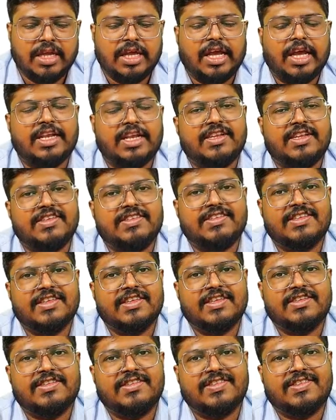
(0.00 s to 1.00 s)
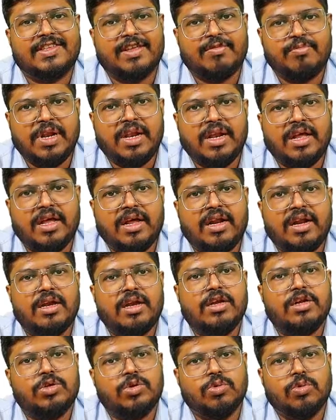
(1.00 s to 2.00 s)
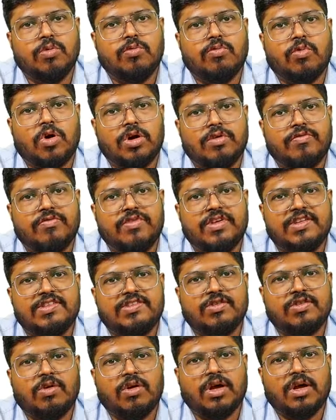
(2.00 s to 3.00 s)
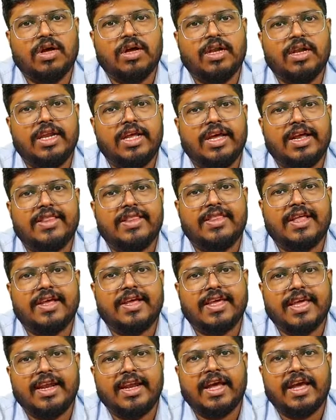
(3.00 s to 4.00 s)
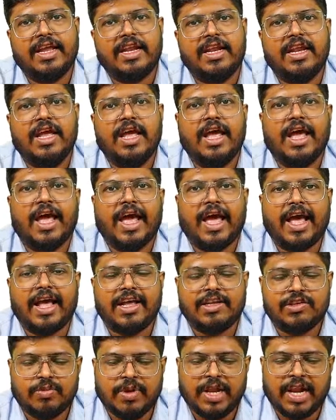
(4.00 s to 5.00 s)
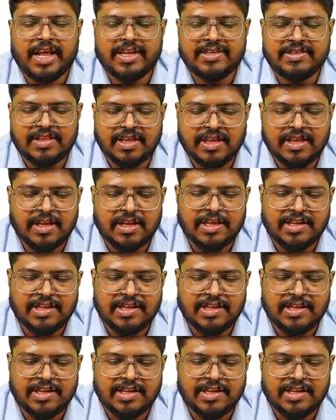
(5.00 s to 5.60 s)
It is similar to what we saw earlier in the canine as well as the